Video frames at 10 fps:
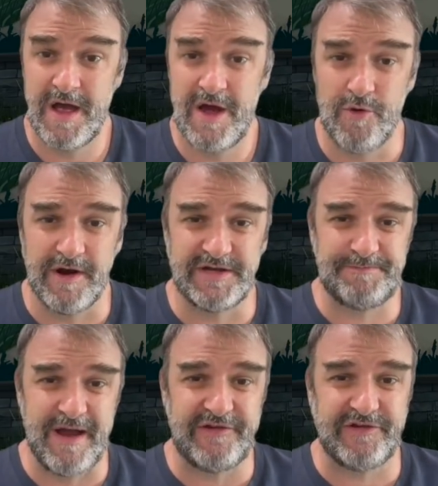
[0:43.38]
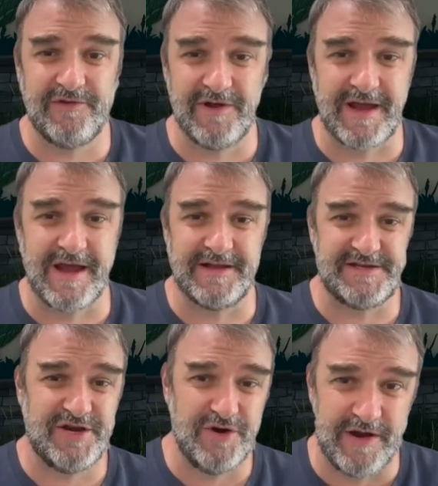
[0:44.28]
we're especially looking at
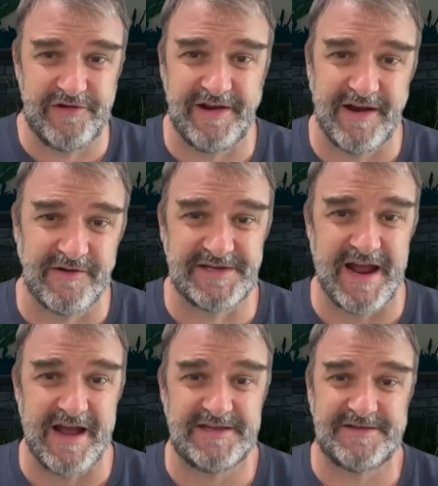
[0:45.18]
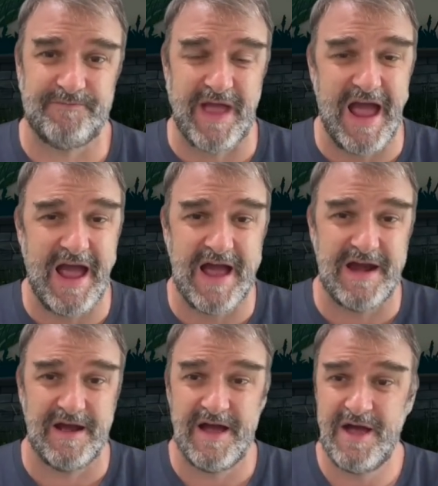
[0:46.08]
two-digit interstates,
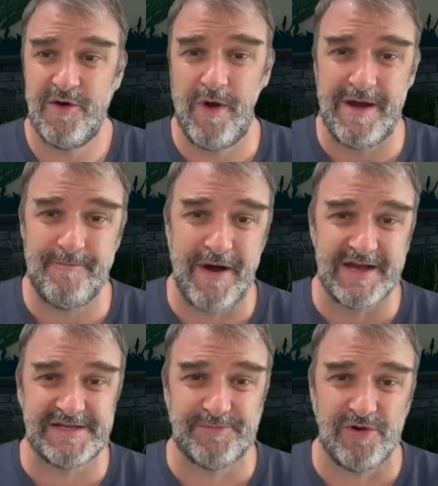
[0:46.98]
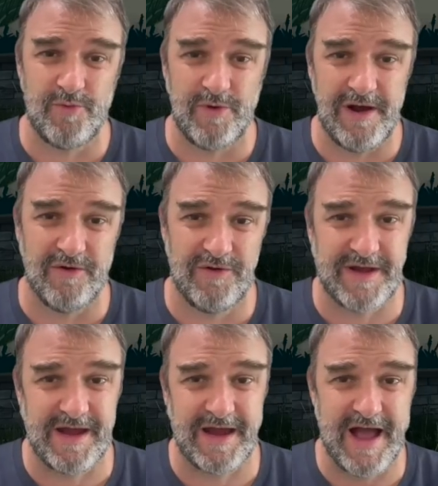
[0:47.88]
and when possible, we are
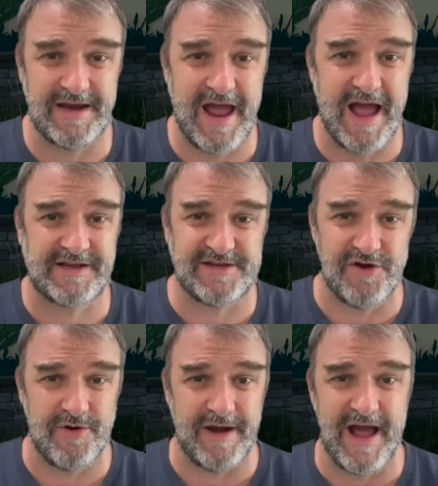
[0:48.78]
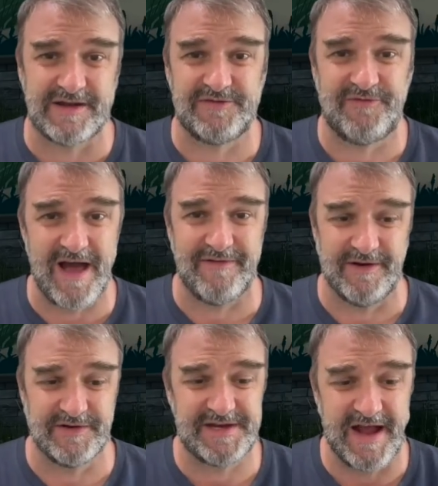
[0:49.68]
looking at XO and X5
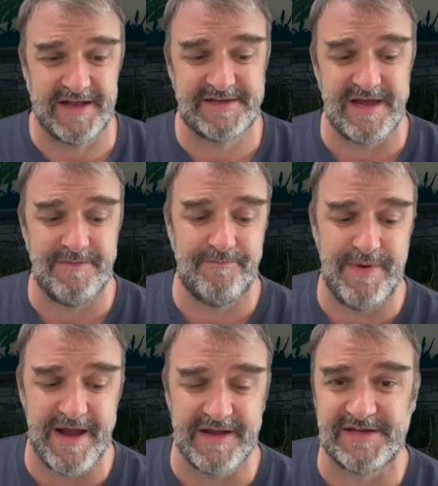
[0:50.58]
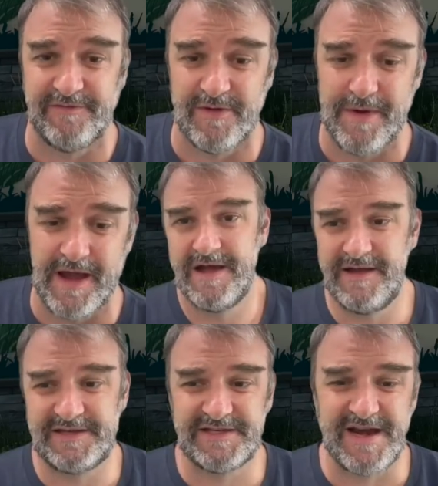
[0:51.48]
interstates, the biggest of the big.
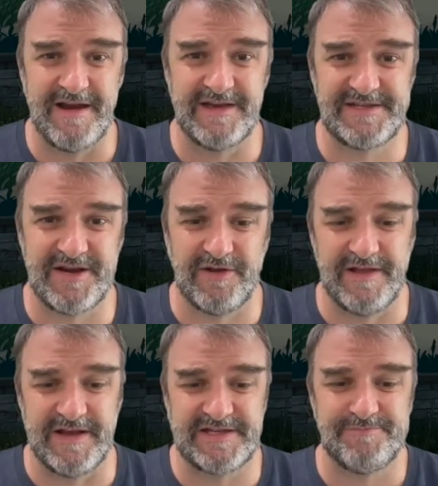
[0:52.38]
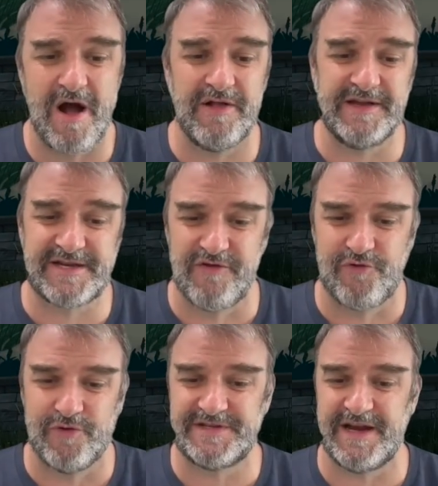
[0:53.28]
This is not necessarily the smallest
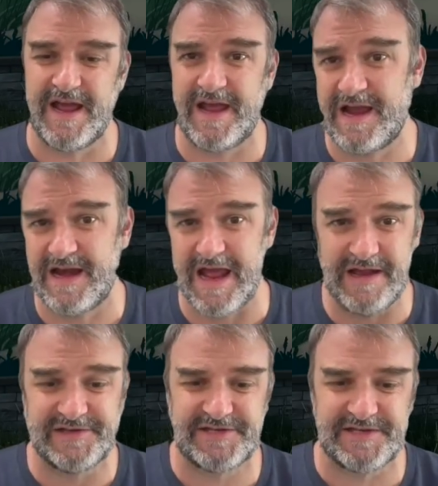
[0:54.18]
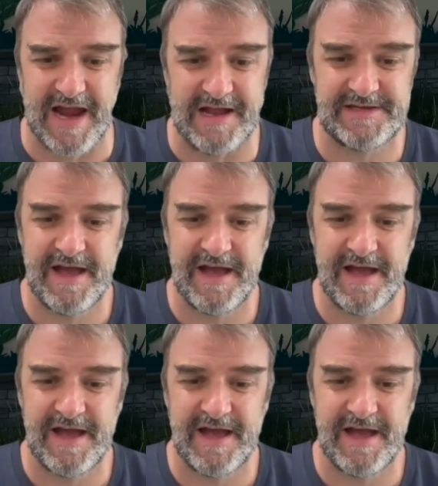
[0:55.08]
control city in each state,